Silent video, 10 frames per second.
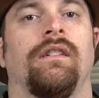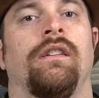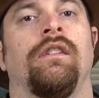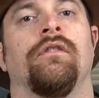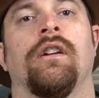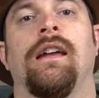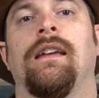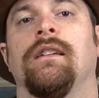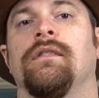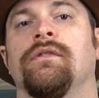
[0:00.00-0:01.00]
in your
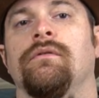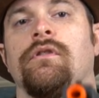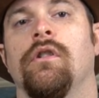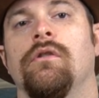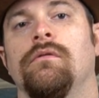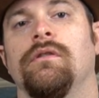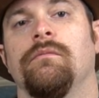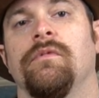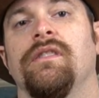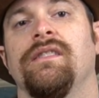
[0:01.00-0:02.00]
hands when you hold
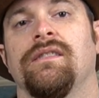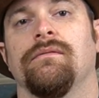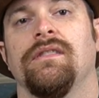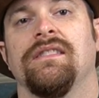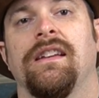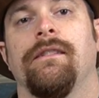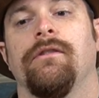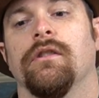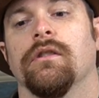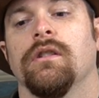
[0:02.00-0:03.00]
them, that this one is
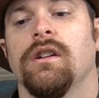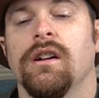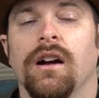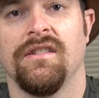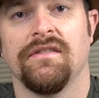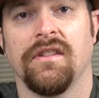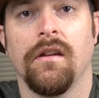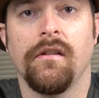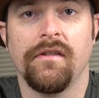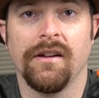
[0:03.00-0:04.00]
heavier. So
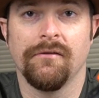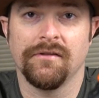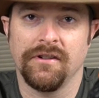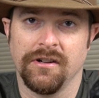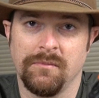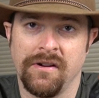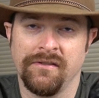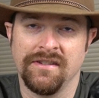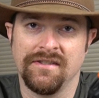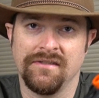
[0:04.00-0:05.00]
another thing worth talking about
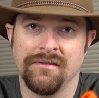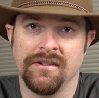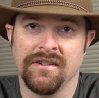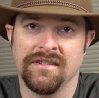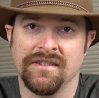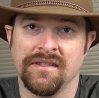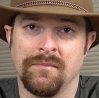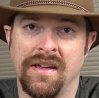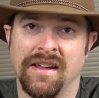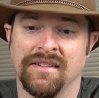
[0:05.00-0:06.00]
with these two guns is the
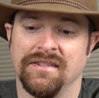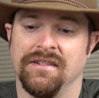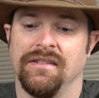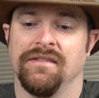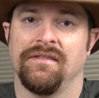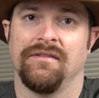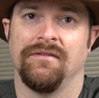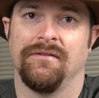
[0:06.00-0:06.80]
magazines.